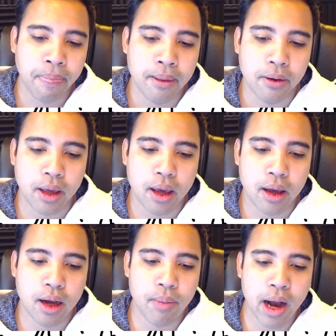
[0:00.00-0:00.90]
Okay,
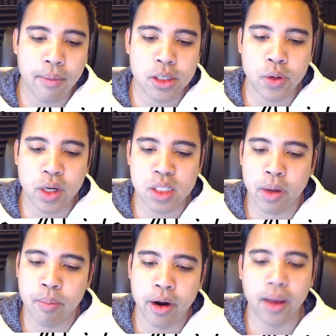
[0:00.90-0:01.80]
how much do I
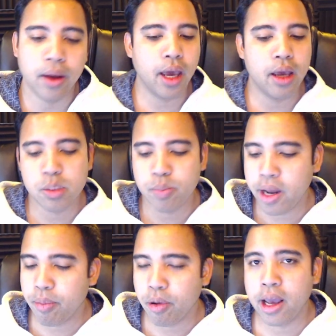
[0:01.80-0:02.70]
spend per day? Okay,
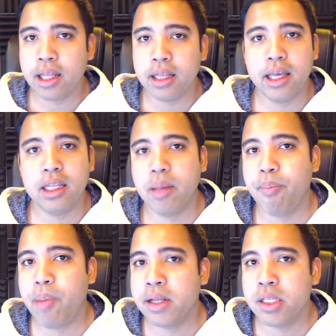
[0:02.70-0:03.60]
spending per day, it
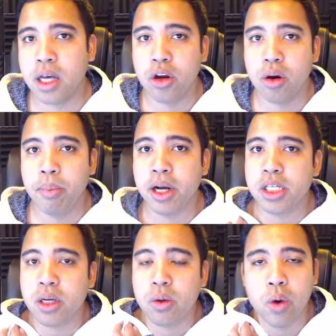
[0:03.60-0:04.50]
depends on your
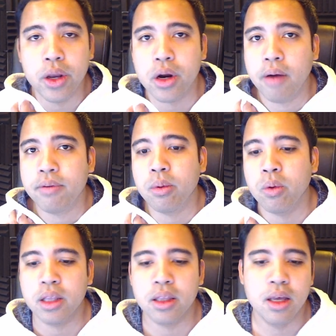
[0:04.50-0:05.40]
budget, what you're comfortable
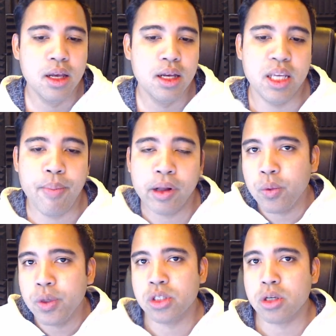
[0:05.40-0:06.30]
with. Typically,
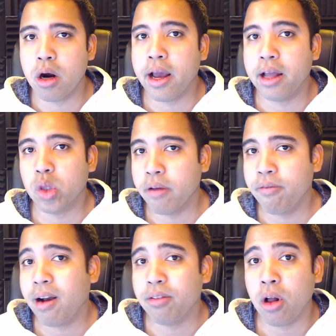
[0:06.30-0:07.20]
we start at
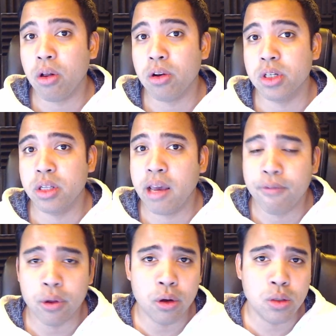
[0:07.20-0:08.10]
$35 a day
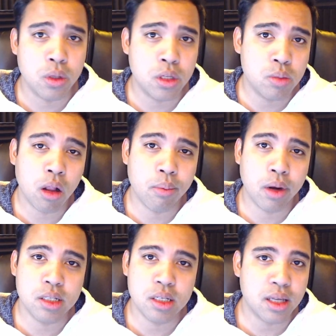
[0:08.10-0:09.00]
for those with smaller
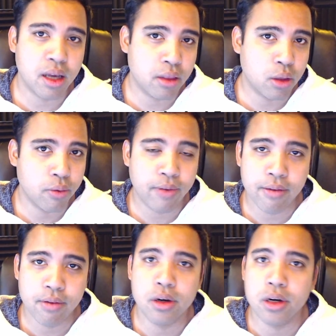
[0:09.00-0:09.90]
budgets, like
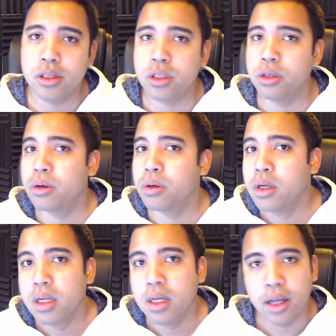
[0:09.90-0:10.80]
$500 to
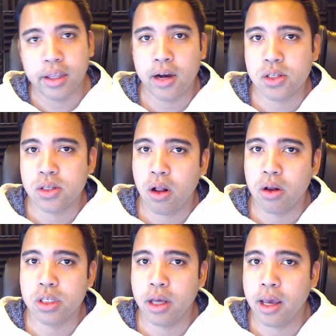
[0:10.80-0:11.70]

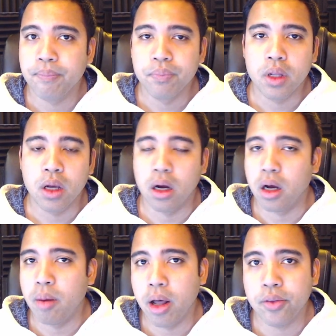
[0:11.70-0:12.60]
$1,000 a day, a
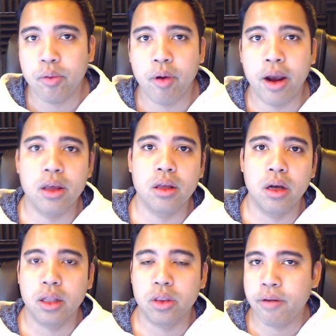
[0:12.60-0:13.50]
month, right?
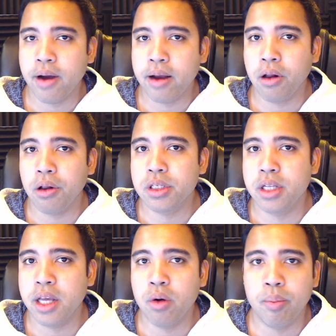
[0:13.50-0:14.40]
$35 a
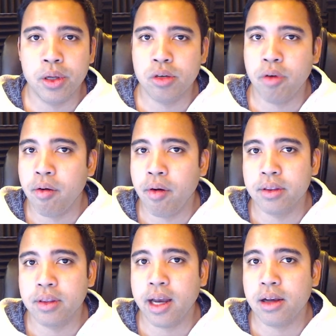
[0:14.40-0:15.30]
day will put you right
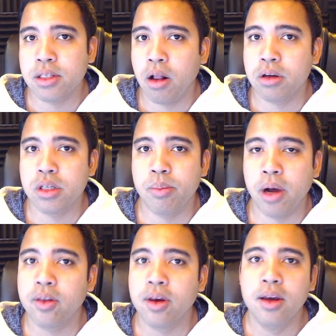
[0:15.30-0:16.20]
around $1,000 a
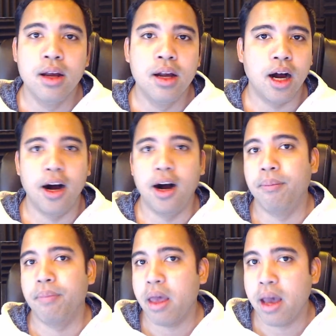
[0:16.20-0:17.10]
month.
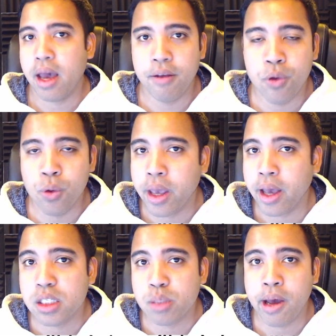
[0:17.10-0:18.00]
And if you
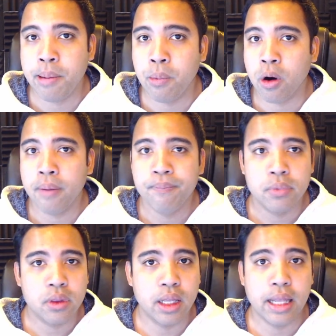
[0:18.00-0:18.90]
can spend more,
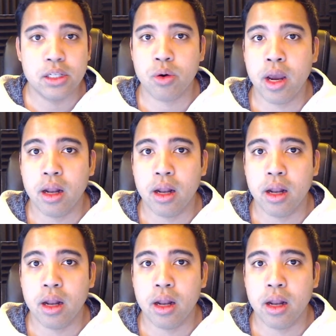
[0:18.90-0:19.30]
then that's great.